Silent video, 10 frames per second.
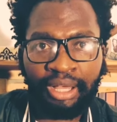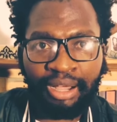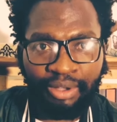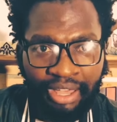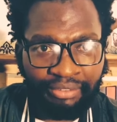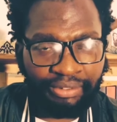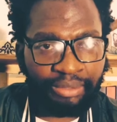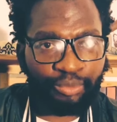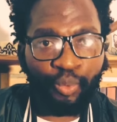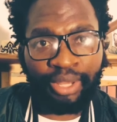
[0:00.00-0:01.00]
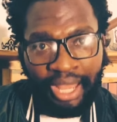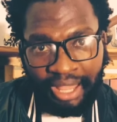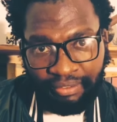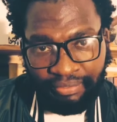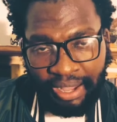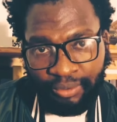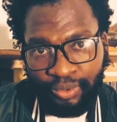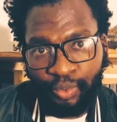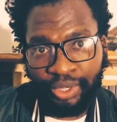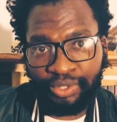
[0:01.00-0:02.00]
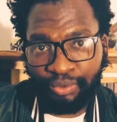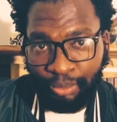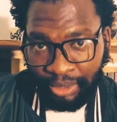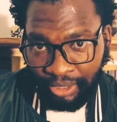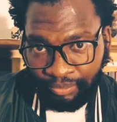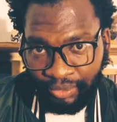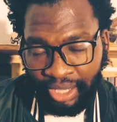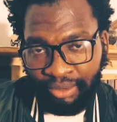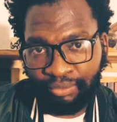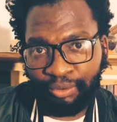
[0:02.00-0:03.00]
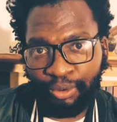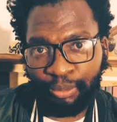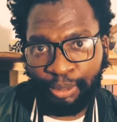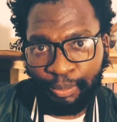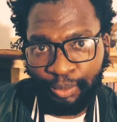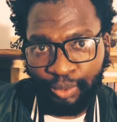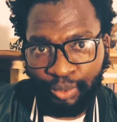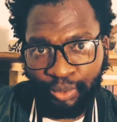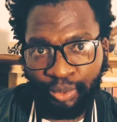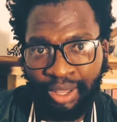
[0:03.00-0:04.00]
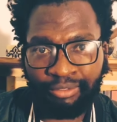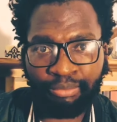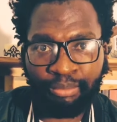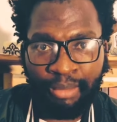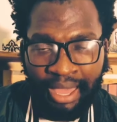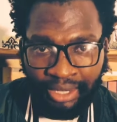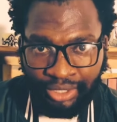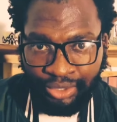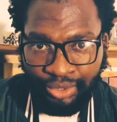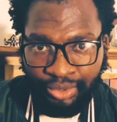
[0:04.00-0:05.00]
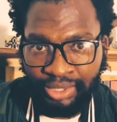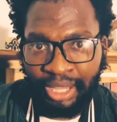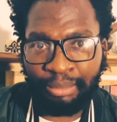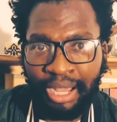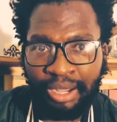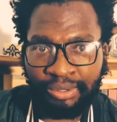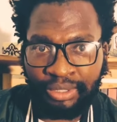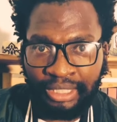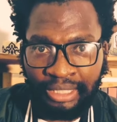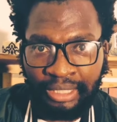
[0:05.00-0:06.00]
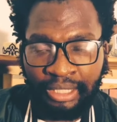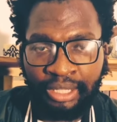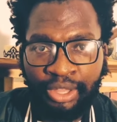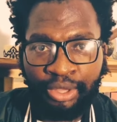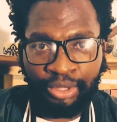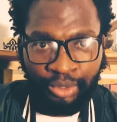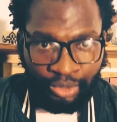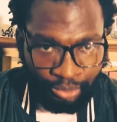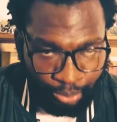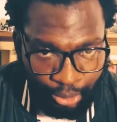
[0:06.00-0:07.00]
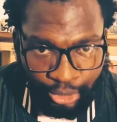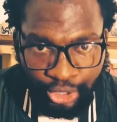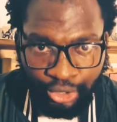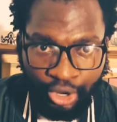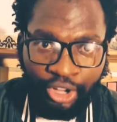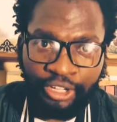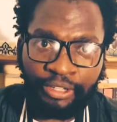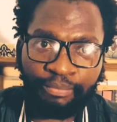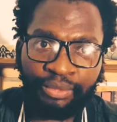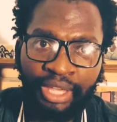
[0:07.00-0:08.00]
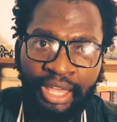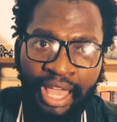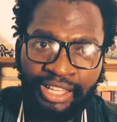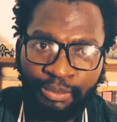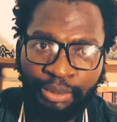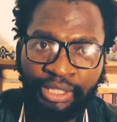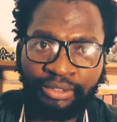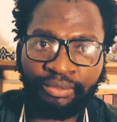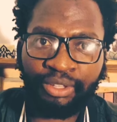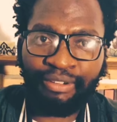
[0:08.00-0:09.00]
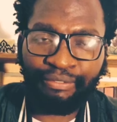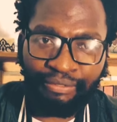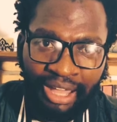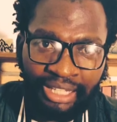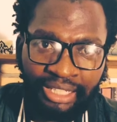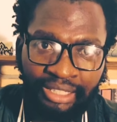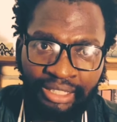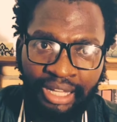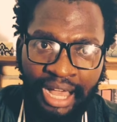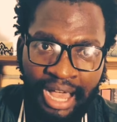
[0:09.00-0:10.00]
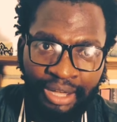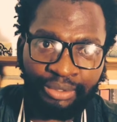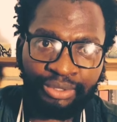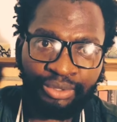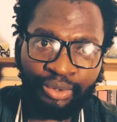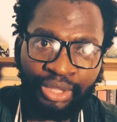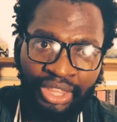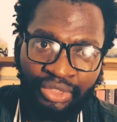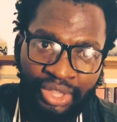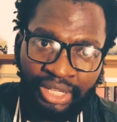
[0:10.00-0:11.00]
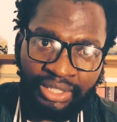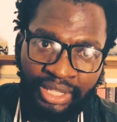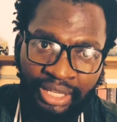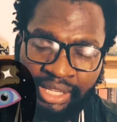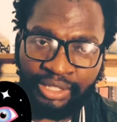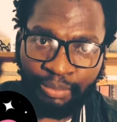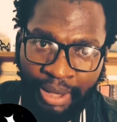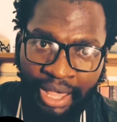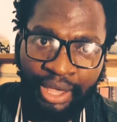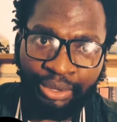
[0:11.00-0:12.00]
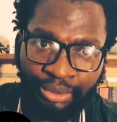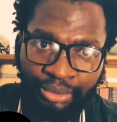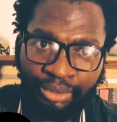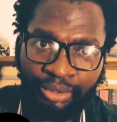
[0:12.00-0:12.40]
However, what I have found works for me and for people who have managed to somehow push on has been finding out the things that inspire you